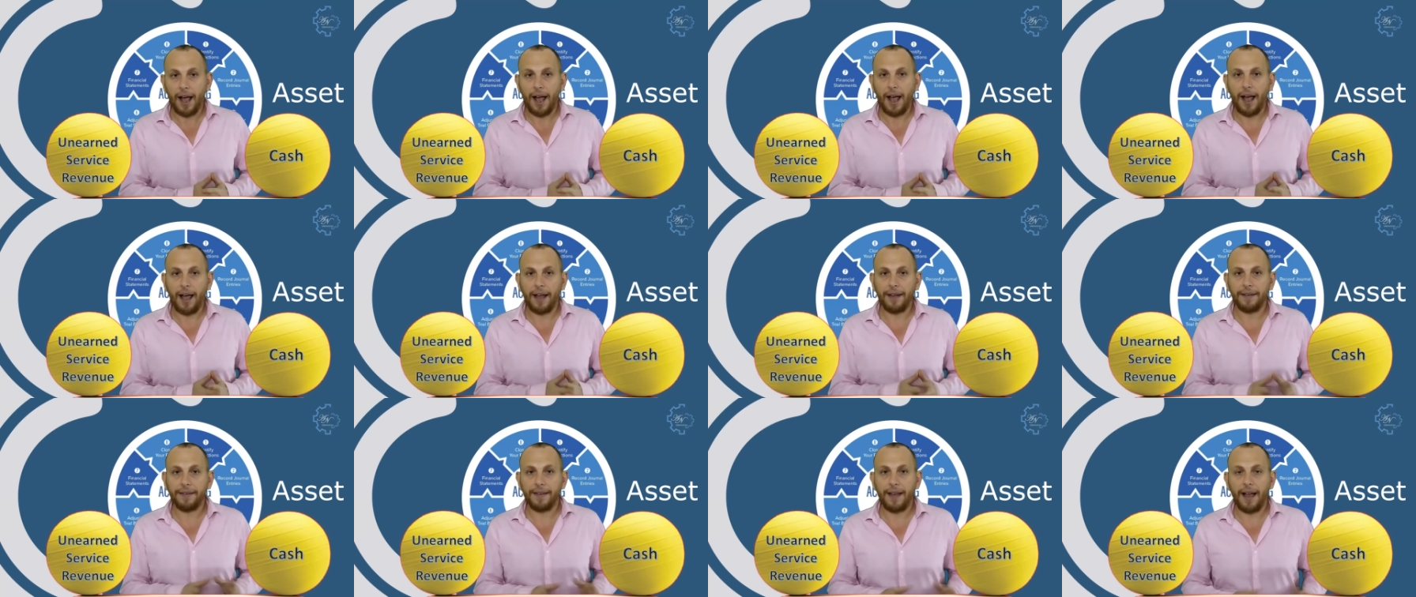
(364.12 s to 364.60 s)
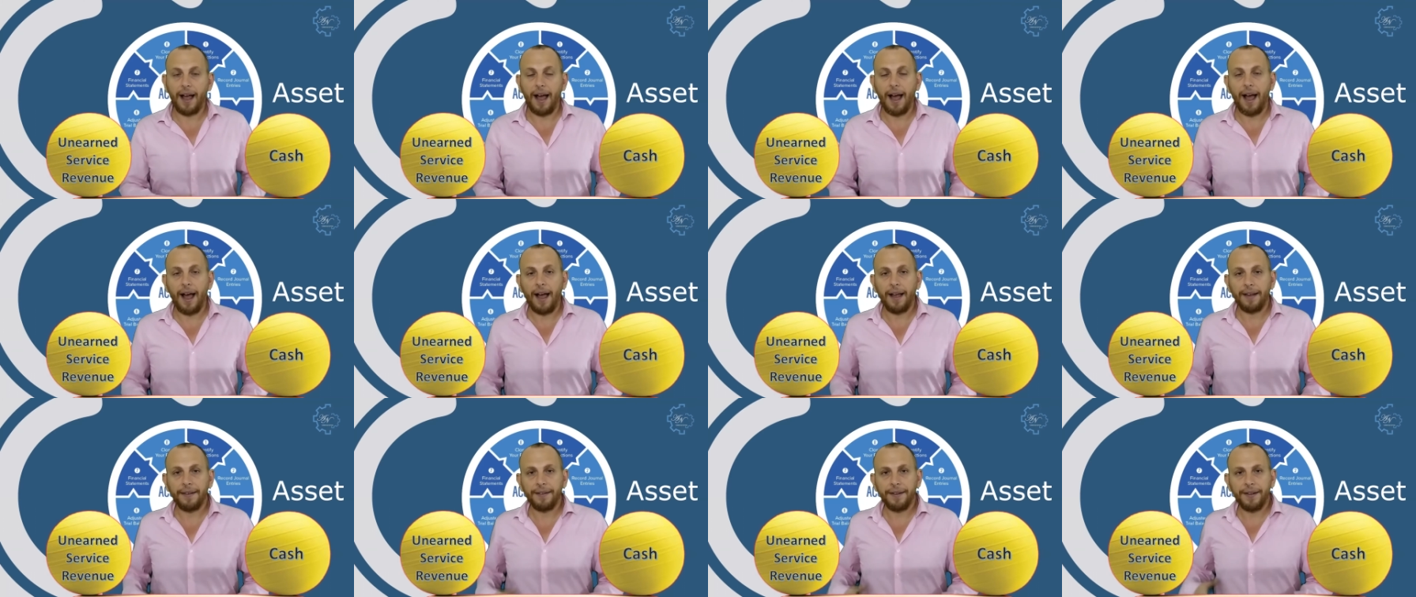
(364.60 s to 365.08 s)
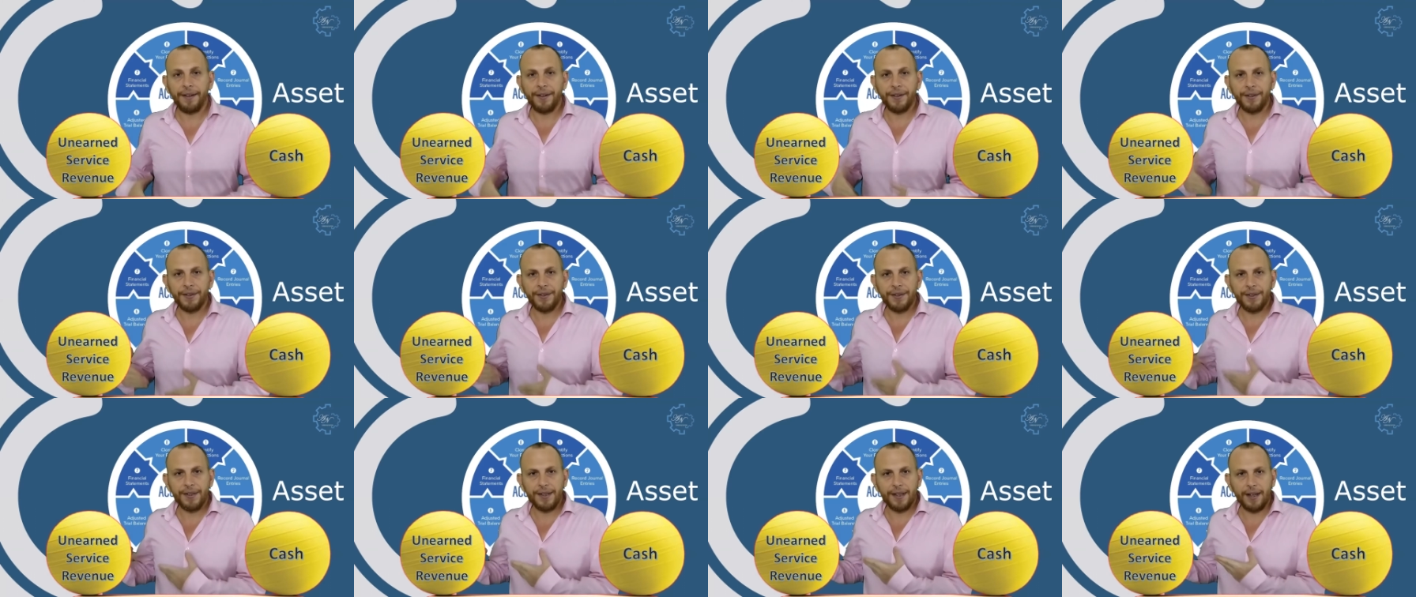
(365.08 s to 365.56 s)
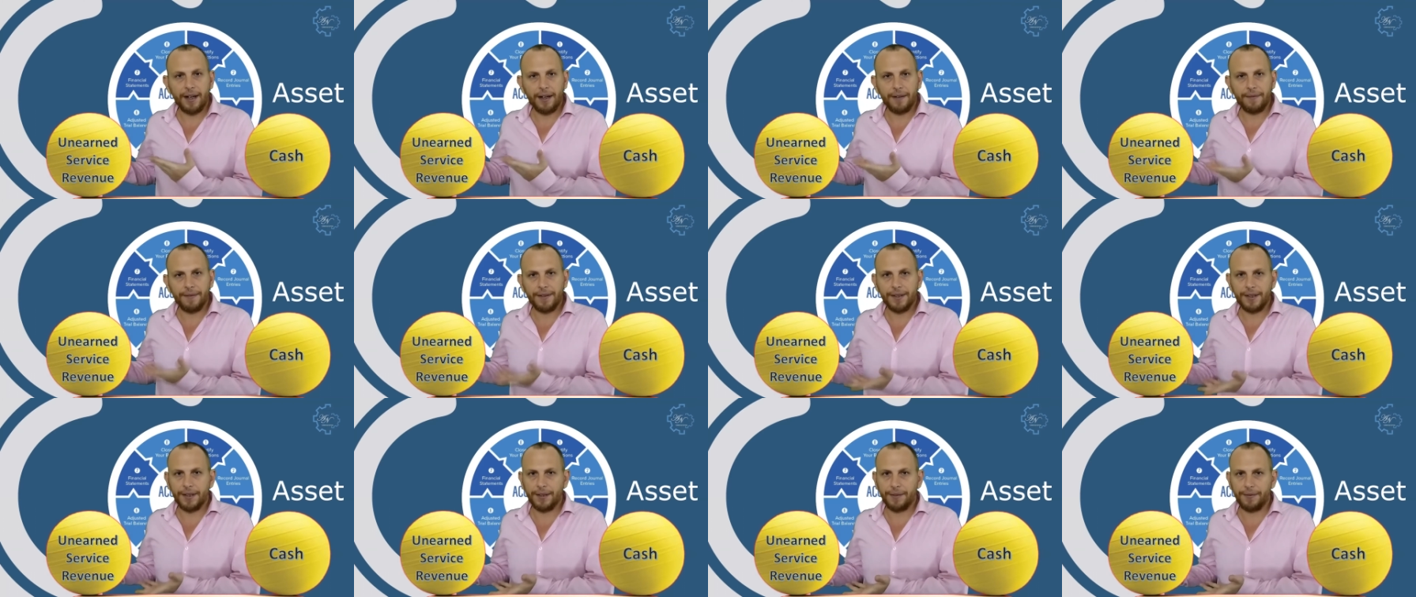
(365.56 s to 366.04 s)
and unearned
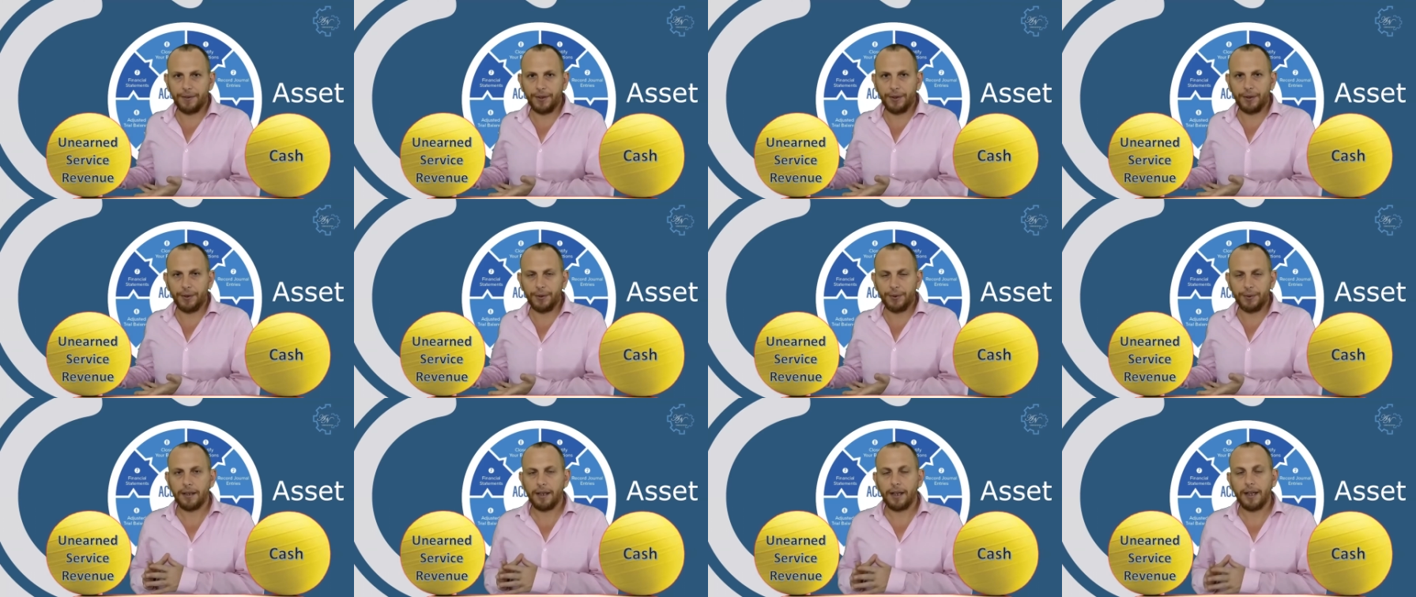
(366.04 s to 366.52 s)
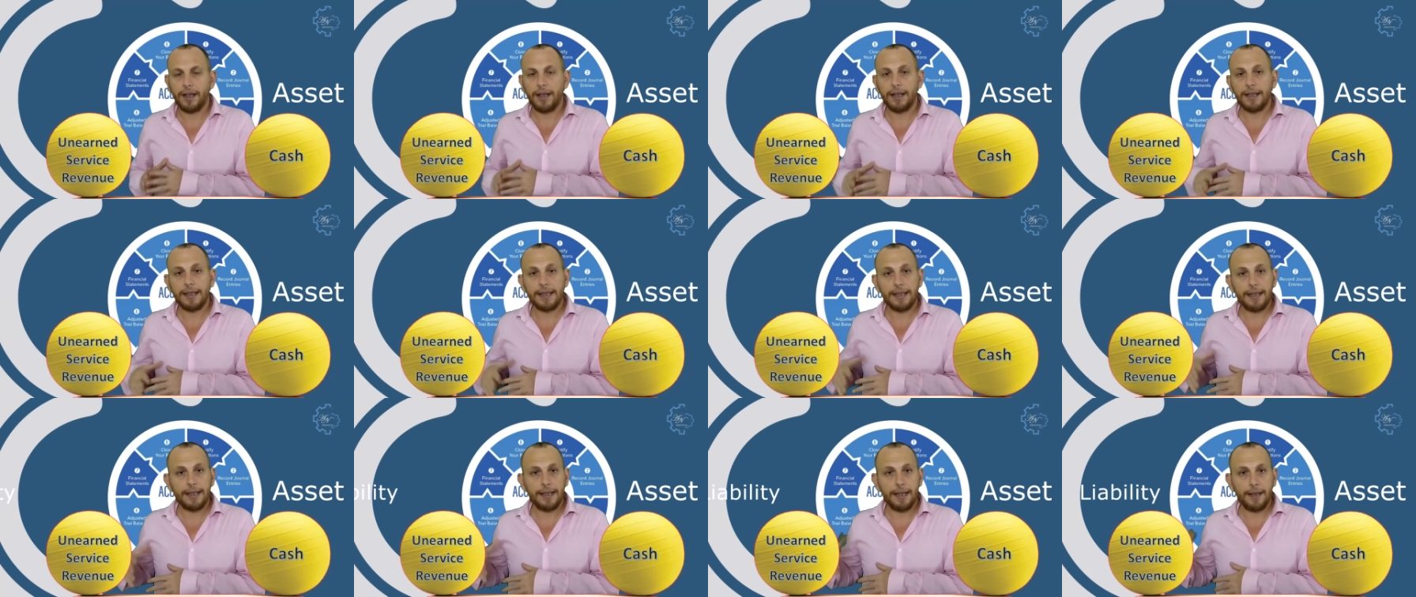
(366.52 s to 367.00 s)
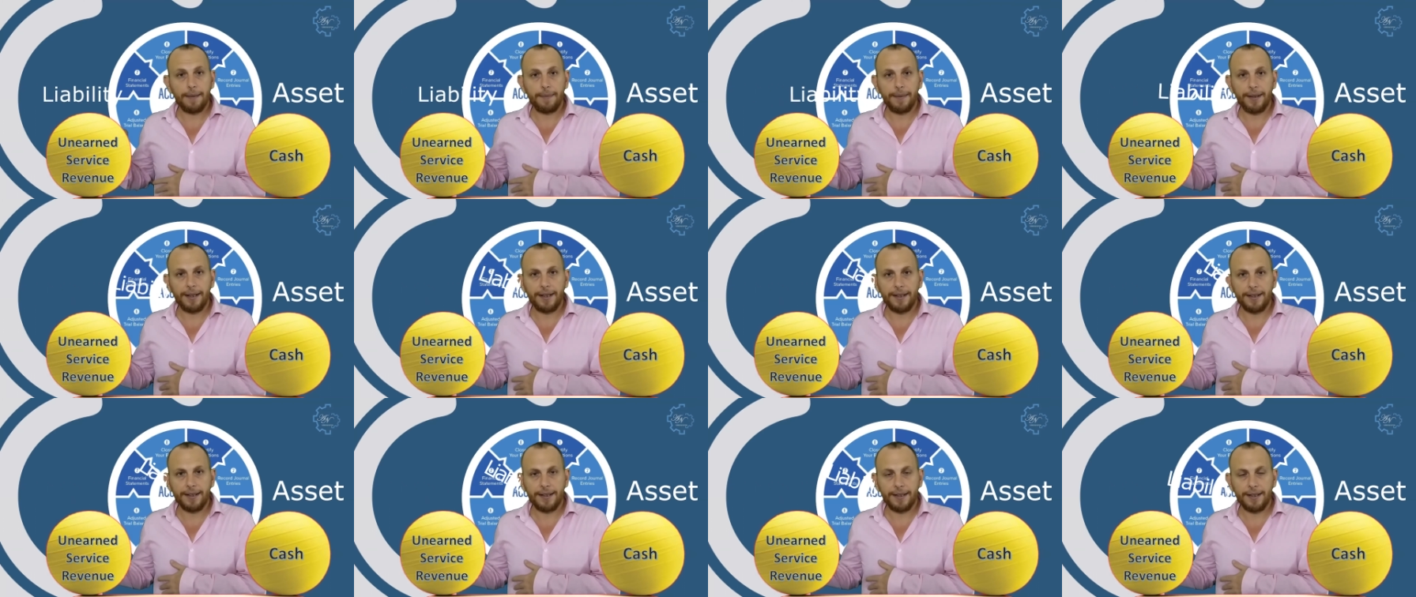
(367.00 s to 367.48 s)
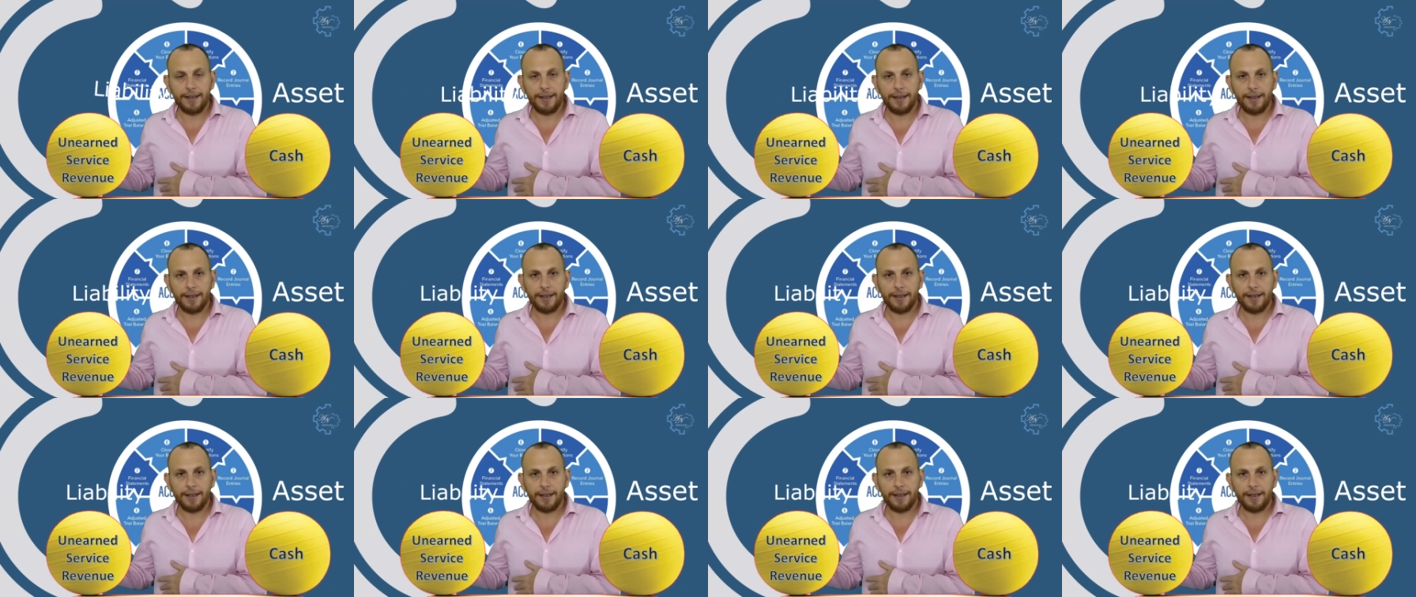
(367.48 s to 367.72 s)
service revenue, its liability.